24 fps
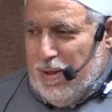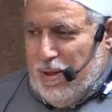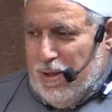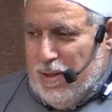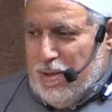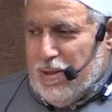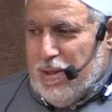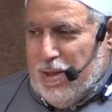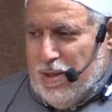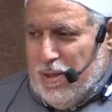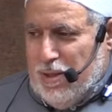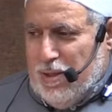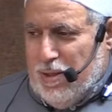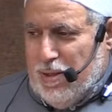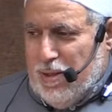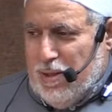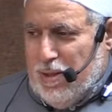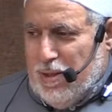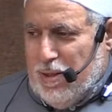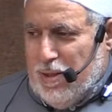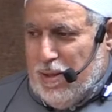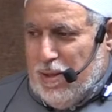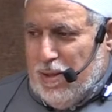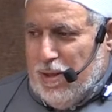Listen,
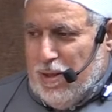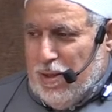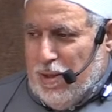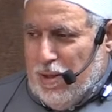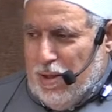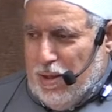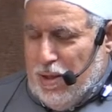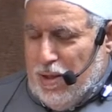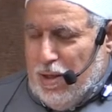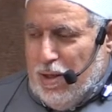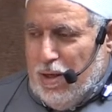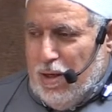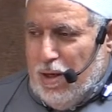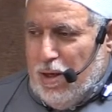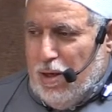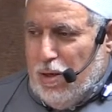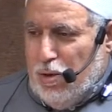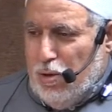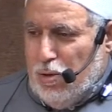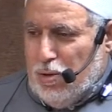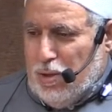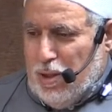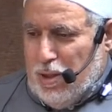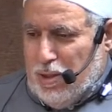the girl
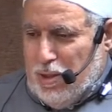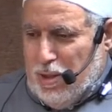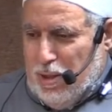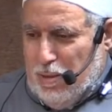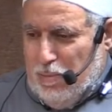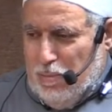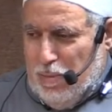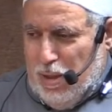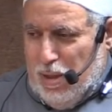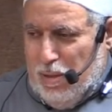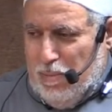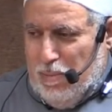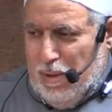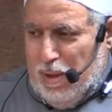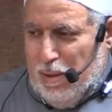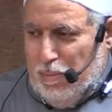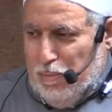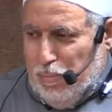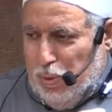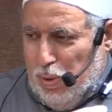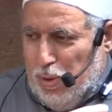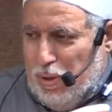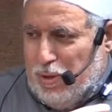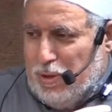looked at her mom
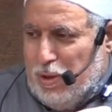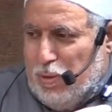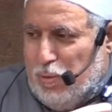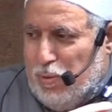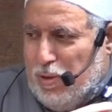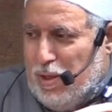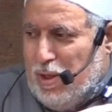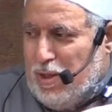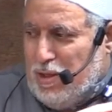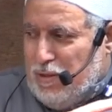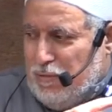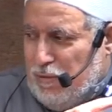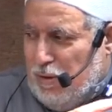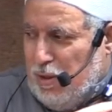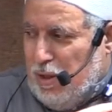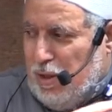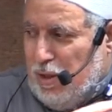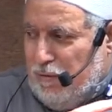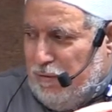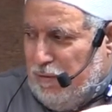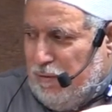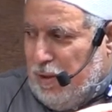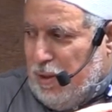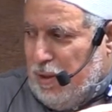and pointed with
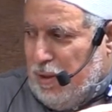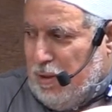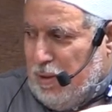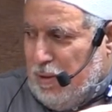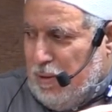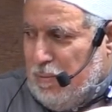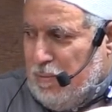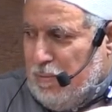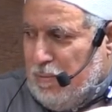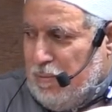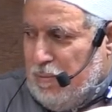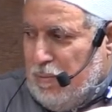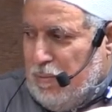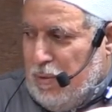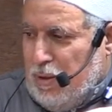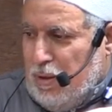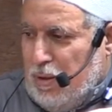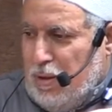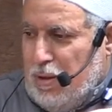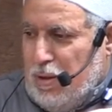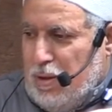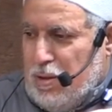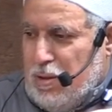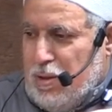her finger.
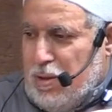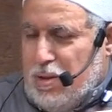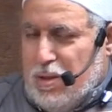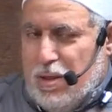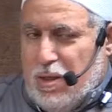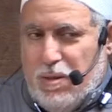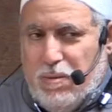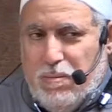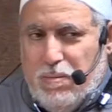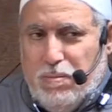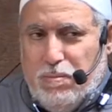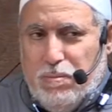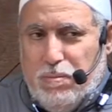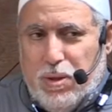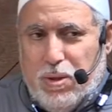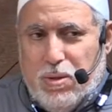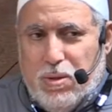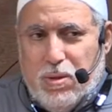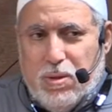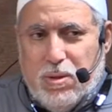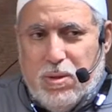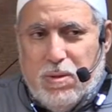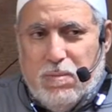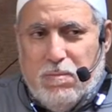She said,
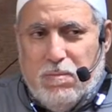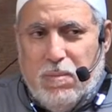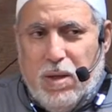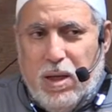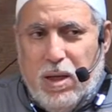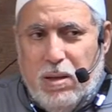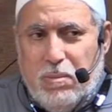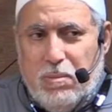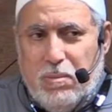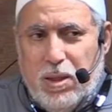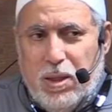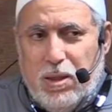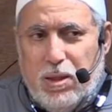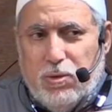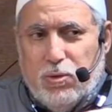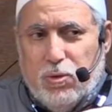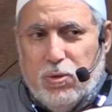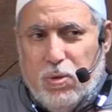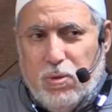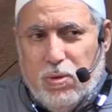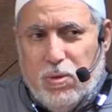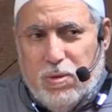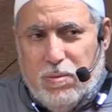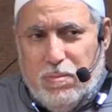because mommy
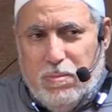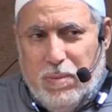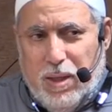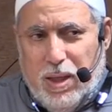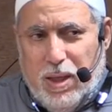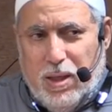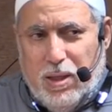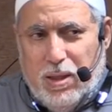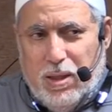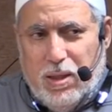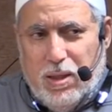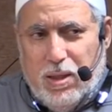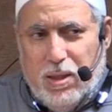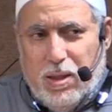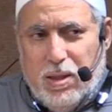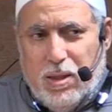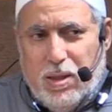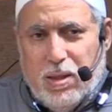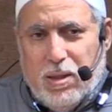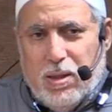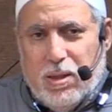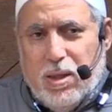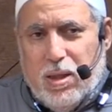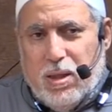told me
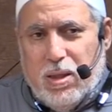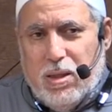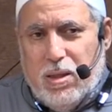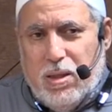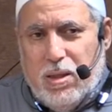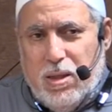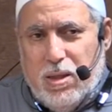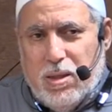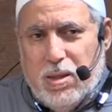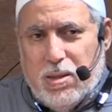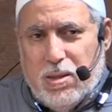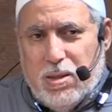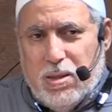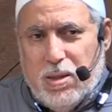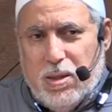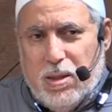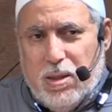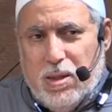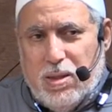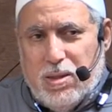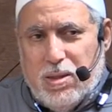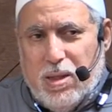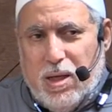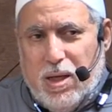that this
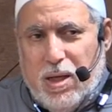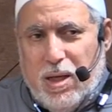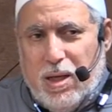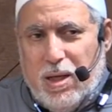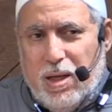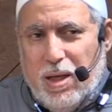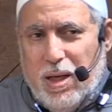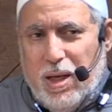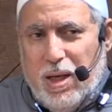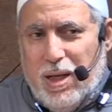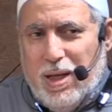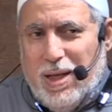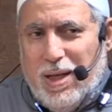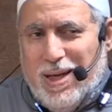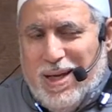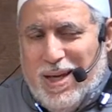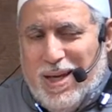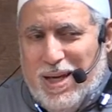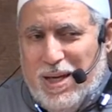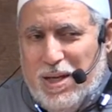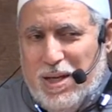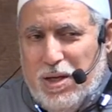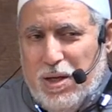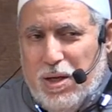is
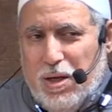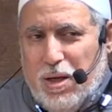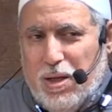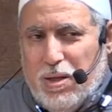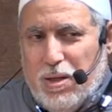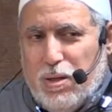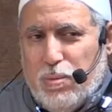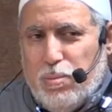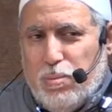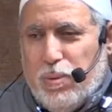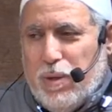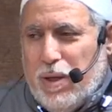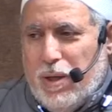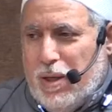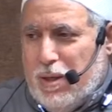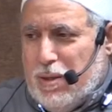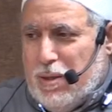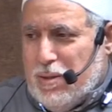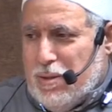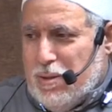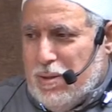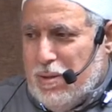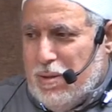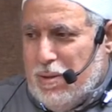unlike any other
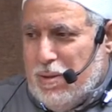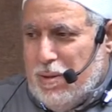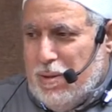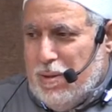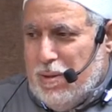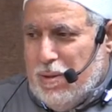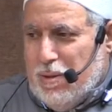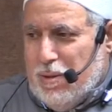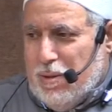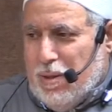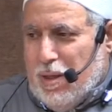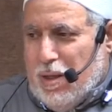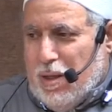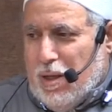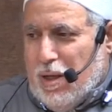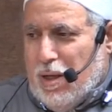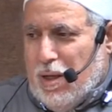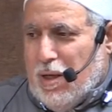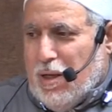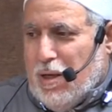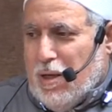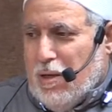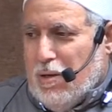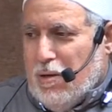place that
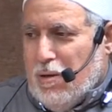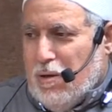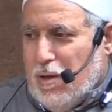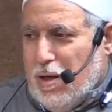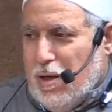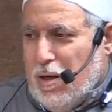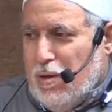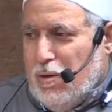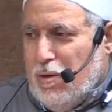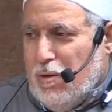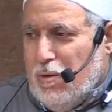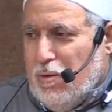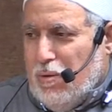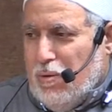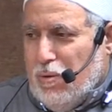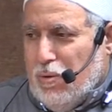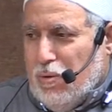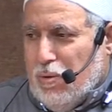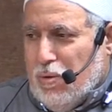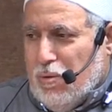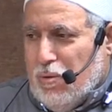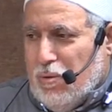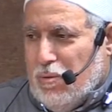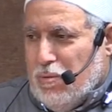I can run
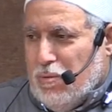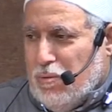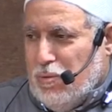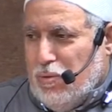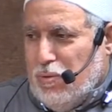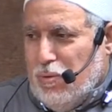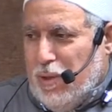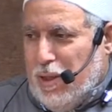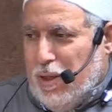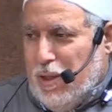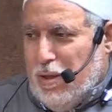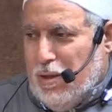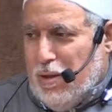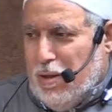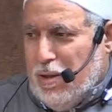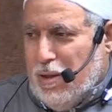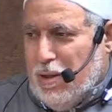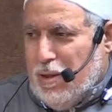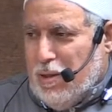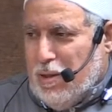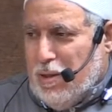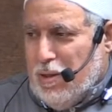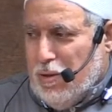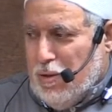or do
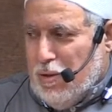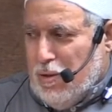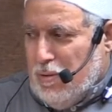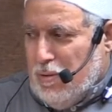anything